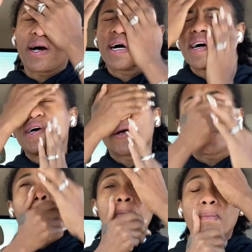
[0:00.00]
uh,
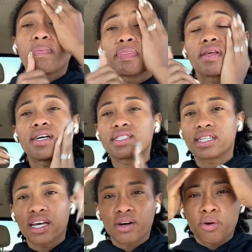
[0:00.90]
a
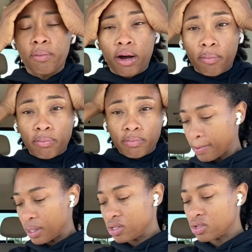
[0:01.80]
stay-at-home mom.
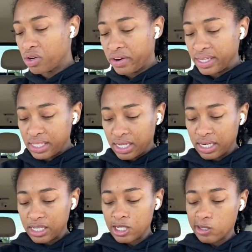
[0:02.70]
It's so crazy
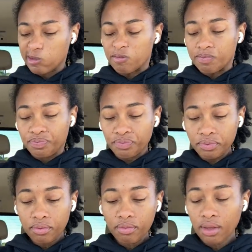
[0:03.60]
because
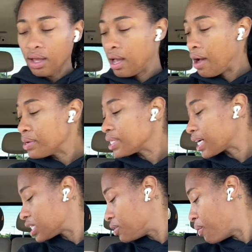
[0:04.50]
I was
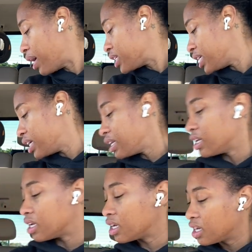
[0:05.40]
actually
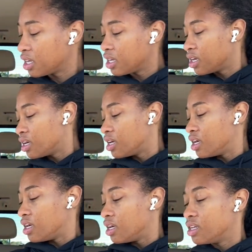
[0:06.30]
watching
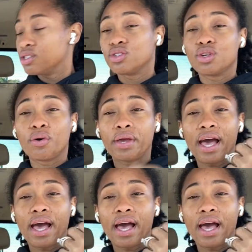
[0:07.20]
Zoe